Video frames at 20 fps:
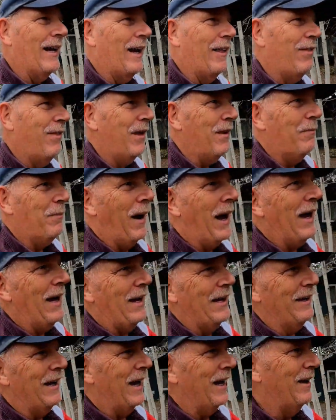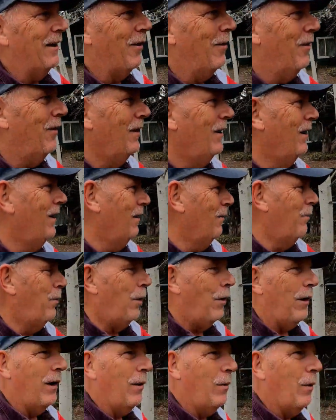I kind of think back and I go,
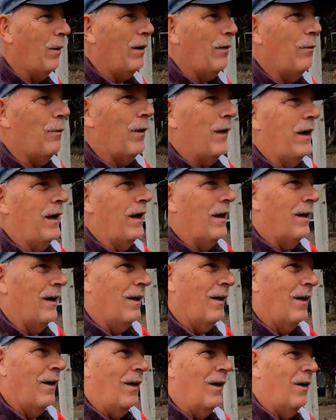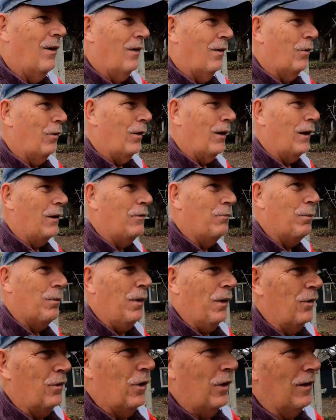boy, what if we really
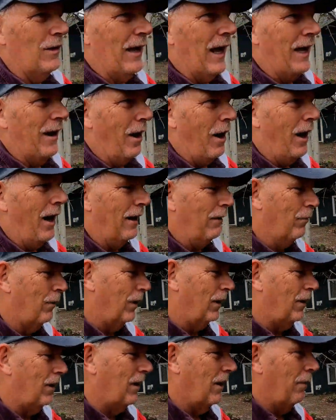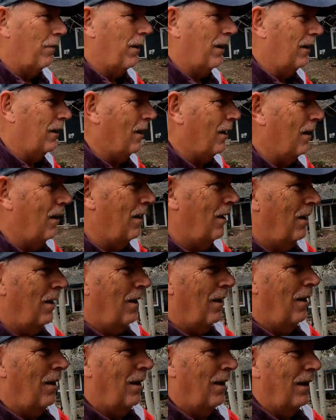took that on? We could have been,
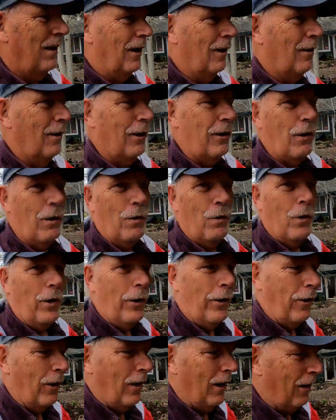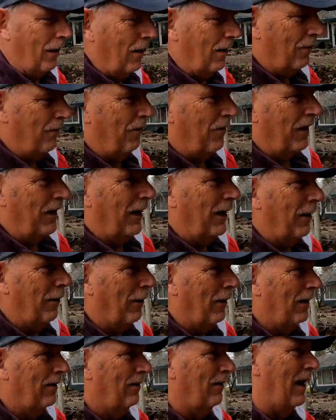you know, look at where
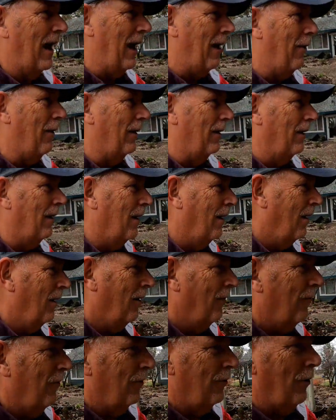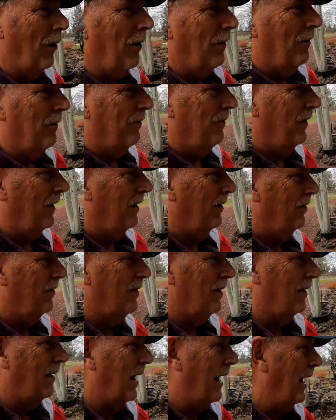video is now and photography
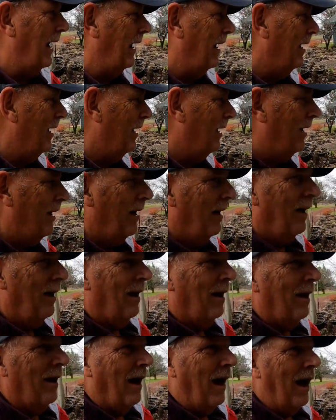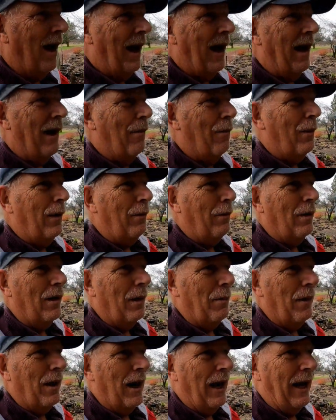is today. Uh, we
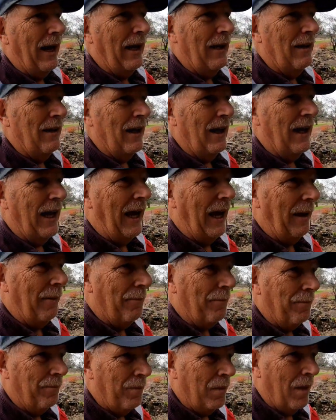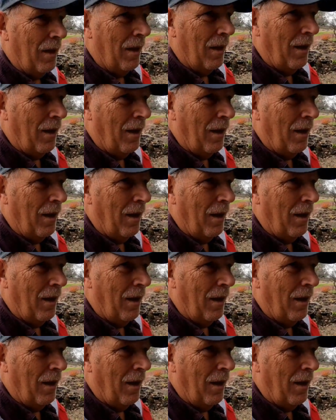would have been ahead of the game.